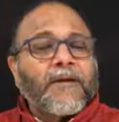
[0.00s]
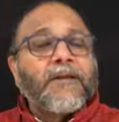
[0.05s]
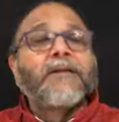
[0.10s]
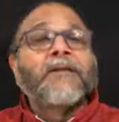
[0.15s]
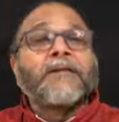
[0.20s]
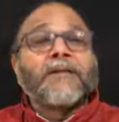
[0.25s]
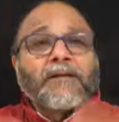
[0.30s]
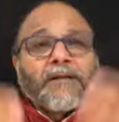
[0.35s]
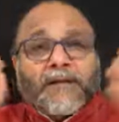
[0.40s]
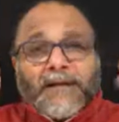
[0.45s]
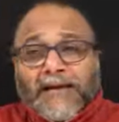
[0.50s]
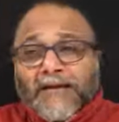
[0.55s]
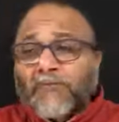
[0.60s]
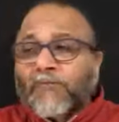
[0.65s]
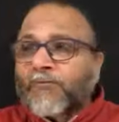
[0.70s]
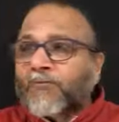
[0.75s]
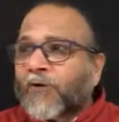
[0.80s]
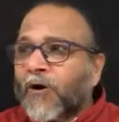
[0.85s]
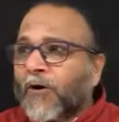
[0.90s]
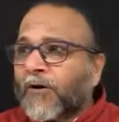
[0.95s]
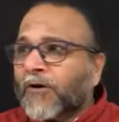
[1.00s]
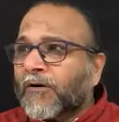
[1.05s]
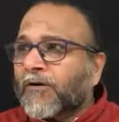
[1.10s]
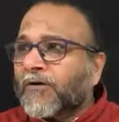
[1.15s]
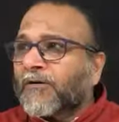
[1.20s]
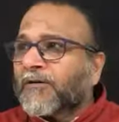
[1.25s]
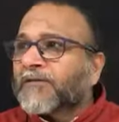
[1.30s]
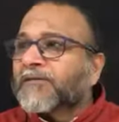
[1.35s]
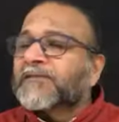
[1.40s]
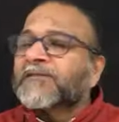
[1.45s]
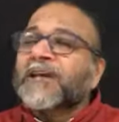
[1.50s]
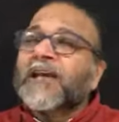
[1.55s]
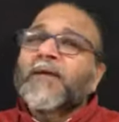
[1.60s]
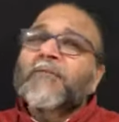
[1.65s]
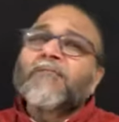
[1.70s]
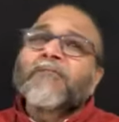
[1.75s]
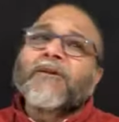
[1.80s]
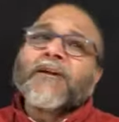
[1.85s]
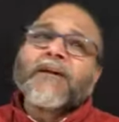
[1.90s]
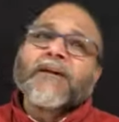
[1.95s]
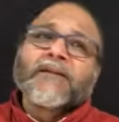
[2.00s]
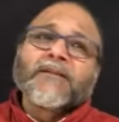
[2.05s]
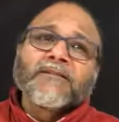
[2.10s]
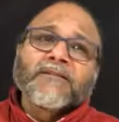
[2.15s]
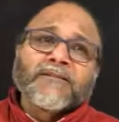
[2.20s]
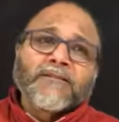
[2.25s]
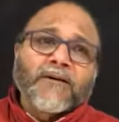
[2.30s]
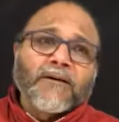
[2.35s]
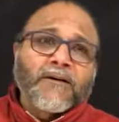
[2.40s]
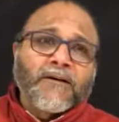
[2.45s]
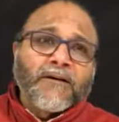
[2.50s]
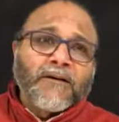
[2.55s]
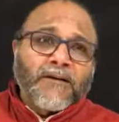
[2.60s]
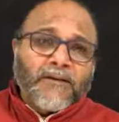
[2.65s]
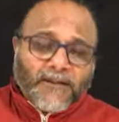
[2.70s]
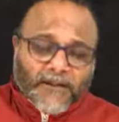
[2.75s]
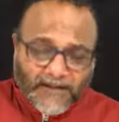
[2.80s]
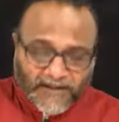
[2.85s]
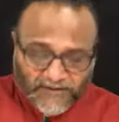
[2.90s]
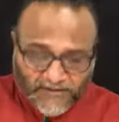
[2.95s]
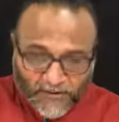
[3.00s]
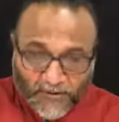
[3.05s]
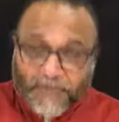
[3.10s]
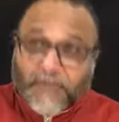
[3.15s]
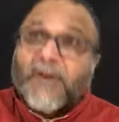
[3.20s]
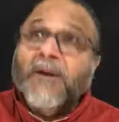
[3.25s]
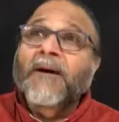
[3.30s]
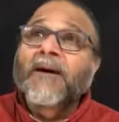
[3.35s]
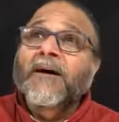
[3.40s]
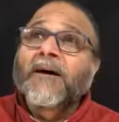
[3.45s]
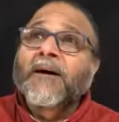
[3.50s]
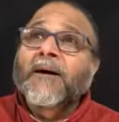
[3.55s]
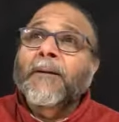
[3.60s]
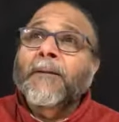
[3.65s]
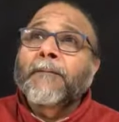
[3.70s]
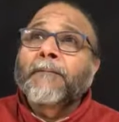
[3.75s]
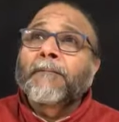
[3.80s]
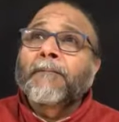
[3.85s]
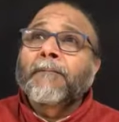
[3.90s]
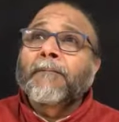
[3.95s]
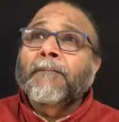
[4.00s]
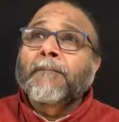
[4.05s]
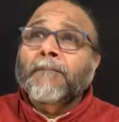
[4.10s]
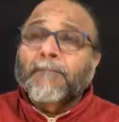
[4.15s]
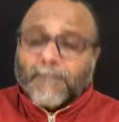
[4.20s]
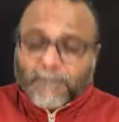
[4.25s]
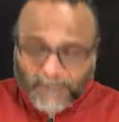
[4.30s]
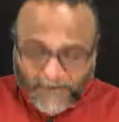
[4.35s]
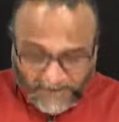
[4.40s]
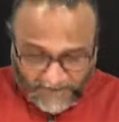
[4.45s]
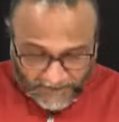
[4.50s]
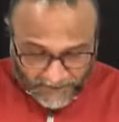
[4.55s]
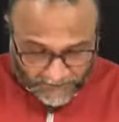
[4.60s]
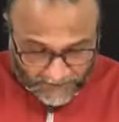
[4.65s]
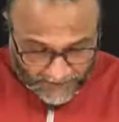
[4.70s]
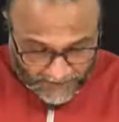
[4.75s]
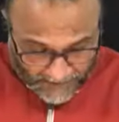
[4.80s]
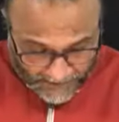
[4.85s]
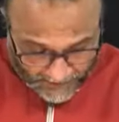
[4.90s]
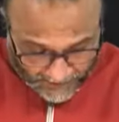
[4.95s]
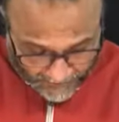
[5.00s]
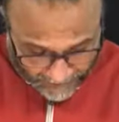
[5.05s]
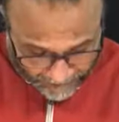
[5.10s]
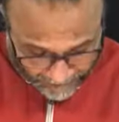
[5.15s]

It doesn't need to talk. Same way it is the case of the Mahatma.